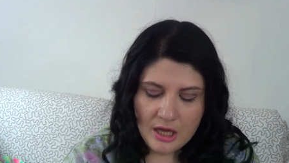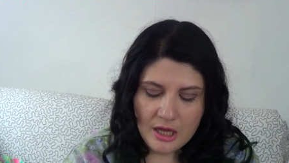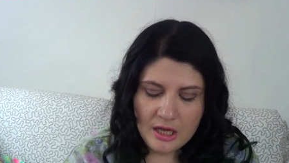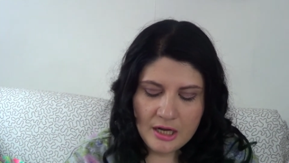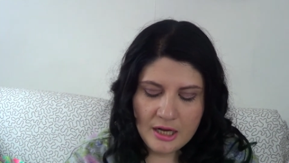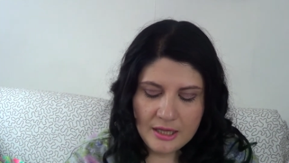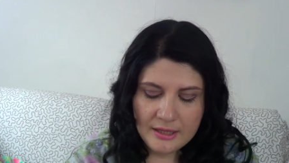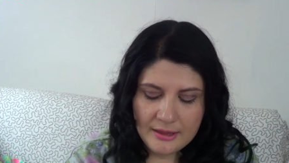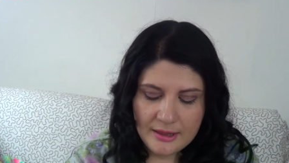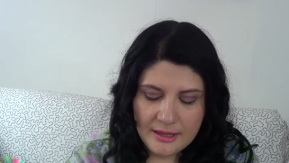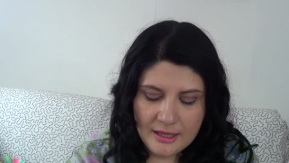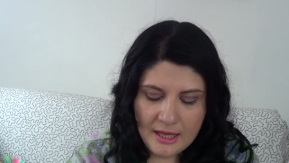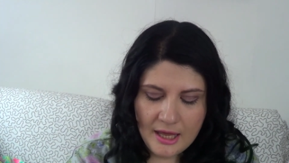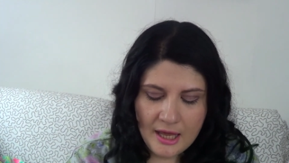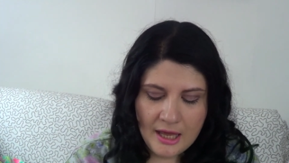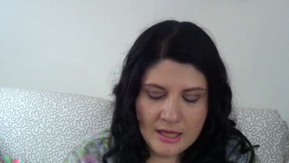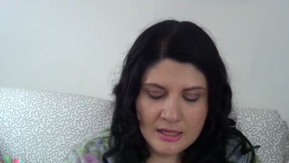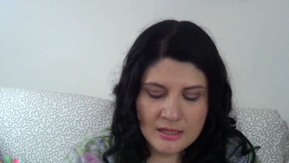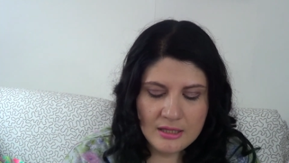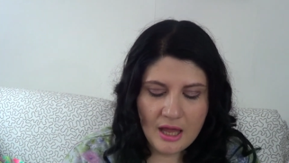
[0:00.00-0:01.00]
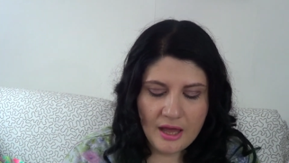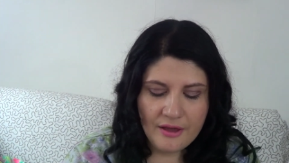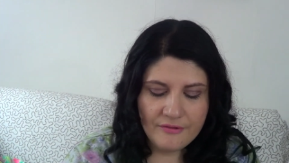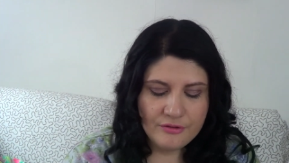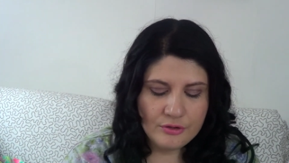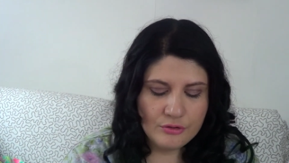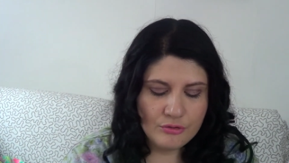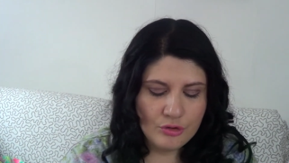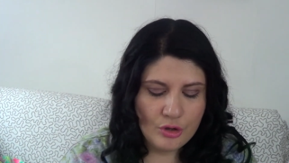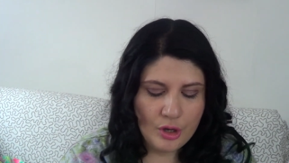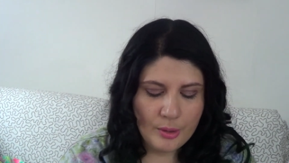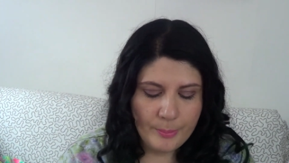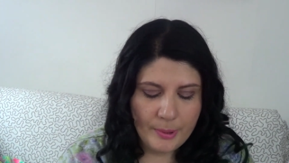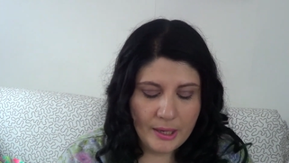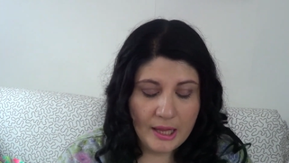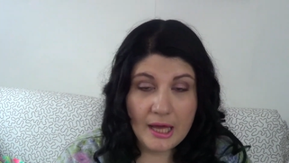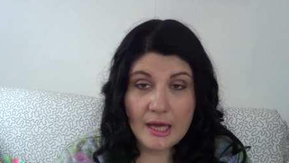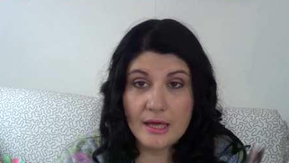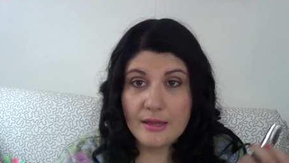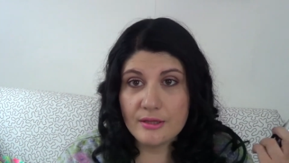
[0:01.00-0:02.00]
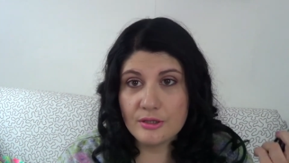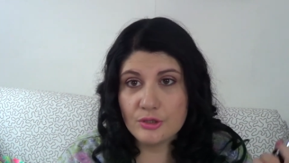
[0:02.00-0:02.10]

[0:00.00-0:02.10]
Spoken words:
And at the end, after you apply